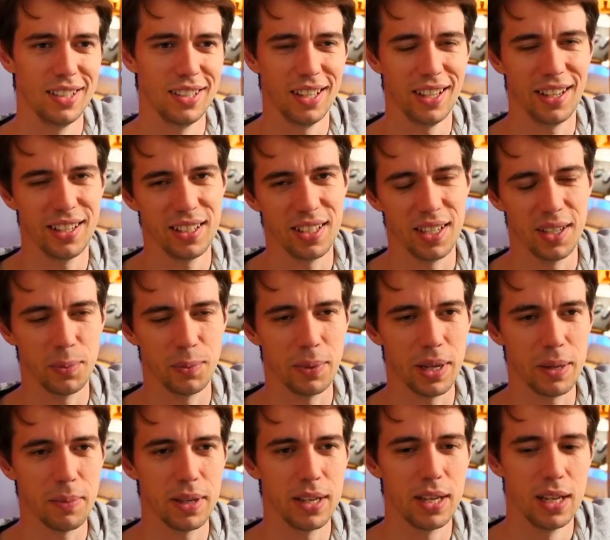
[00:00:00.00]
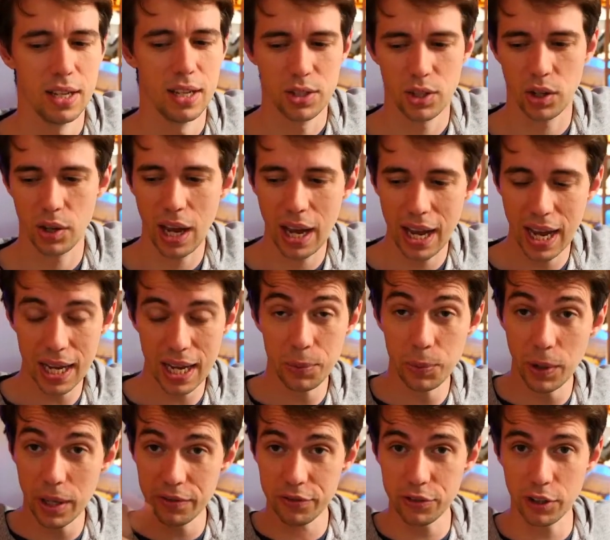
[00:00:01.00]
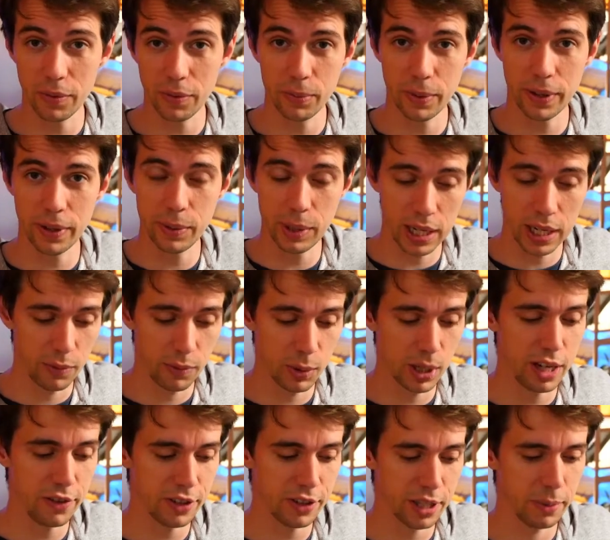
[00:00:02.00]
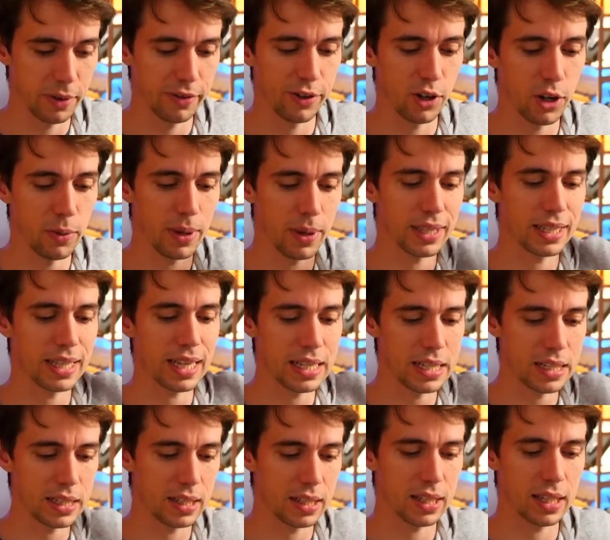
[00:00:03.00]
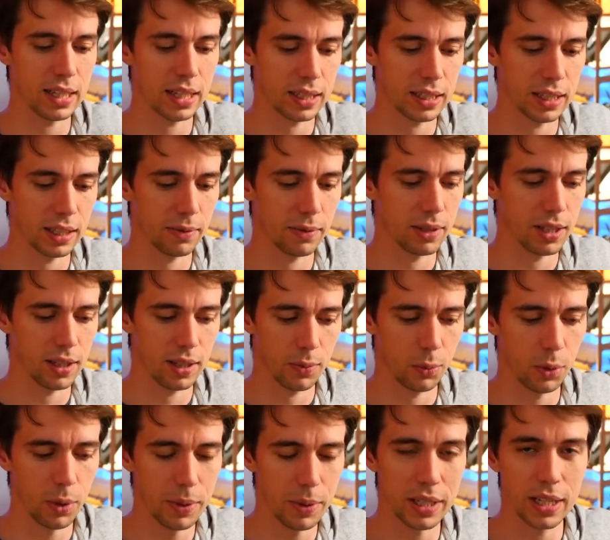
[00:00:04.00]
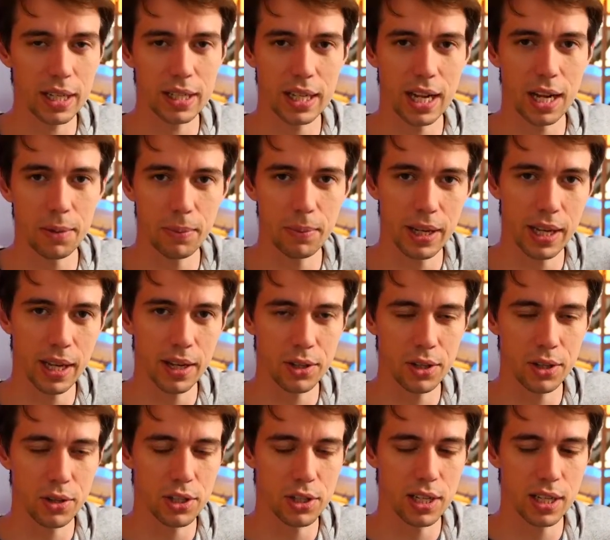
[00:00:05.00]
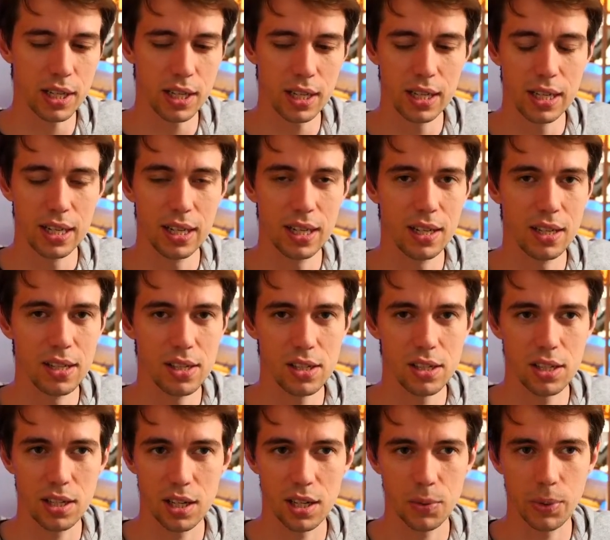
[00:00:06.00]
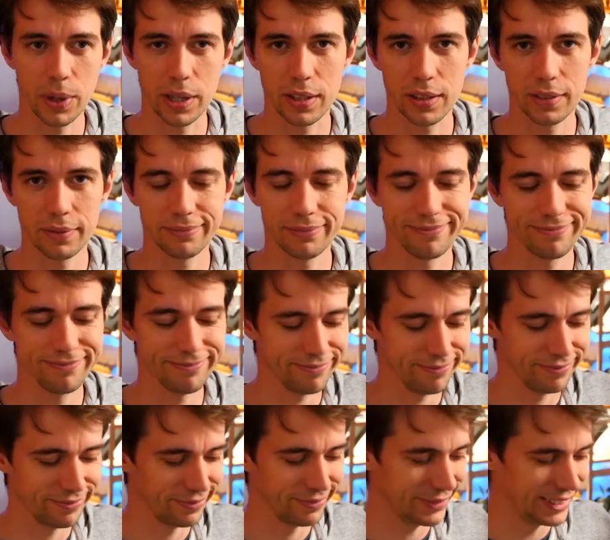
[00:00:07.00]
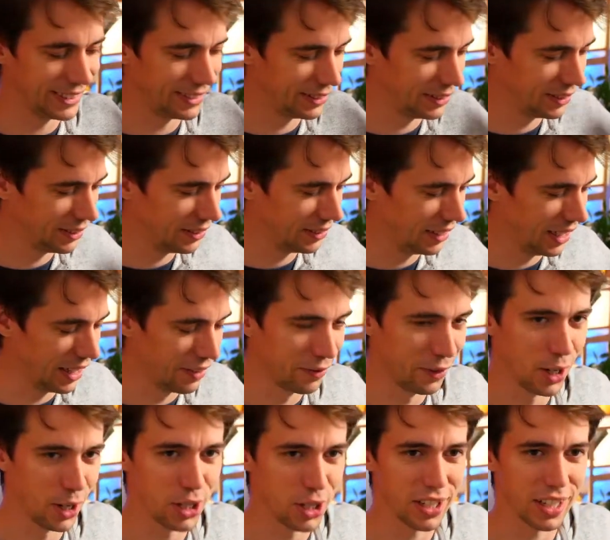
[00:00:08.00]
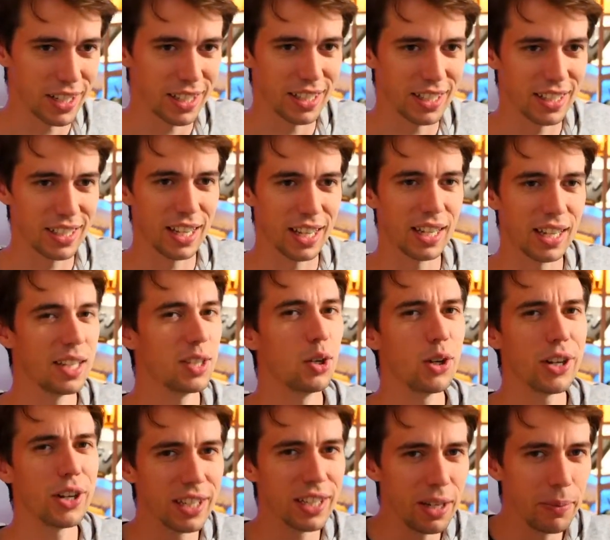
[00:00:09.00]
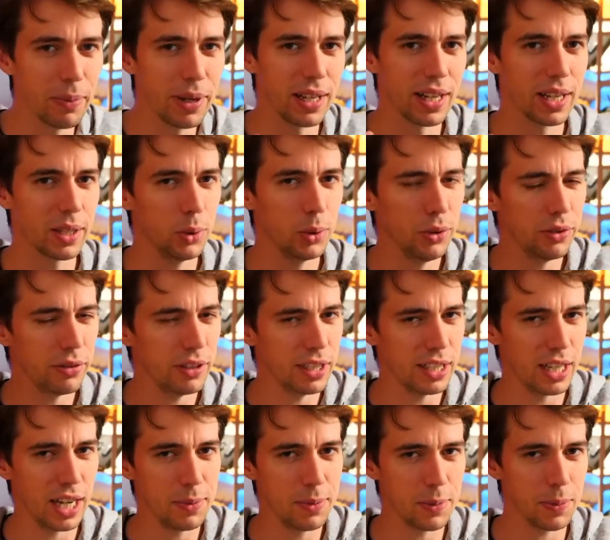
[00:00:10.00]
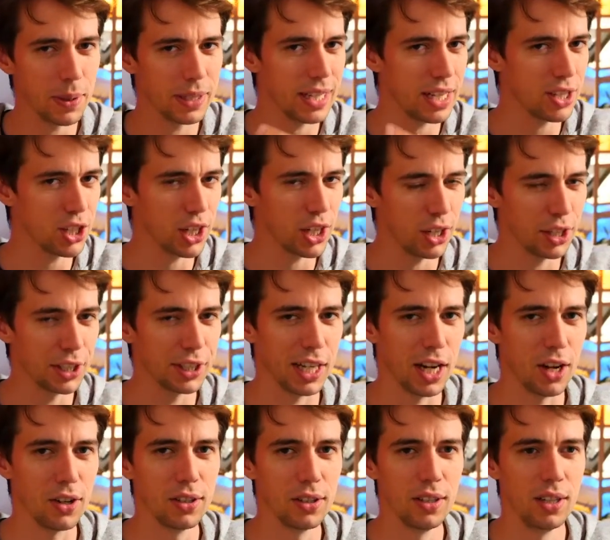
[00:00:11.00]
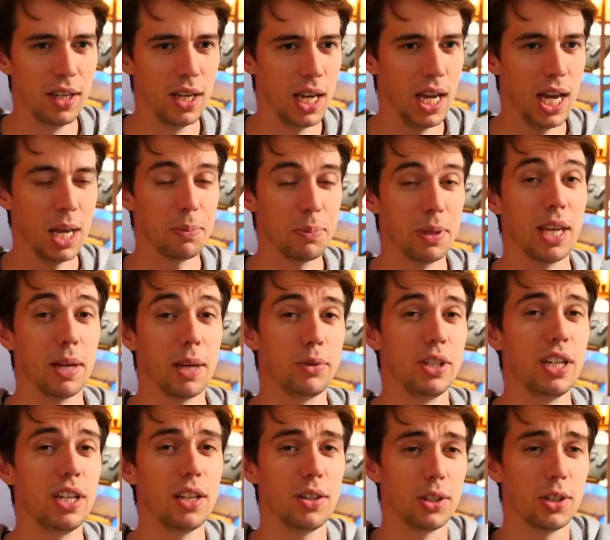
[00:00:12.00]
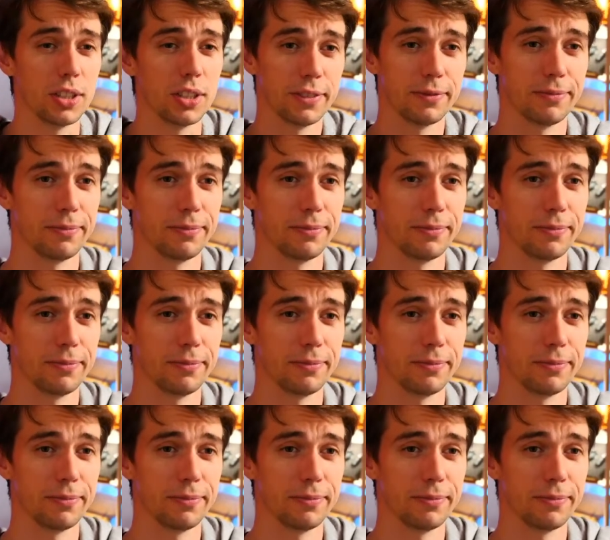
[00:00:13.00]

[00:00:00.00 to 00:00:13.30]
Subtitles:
And he had maybe, so I had one from when we lived here before, but then the woman that cut my hair usually, she quit. Unfortunately, like it took a little bit, like 2-3 times, but then she got it down and became really good.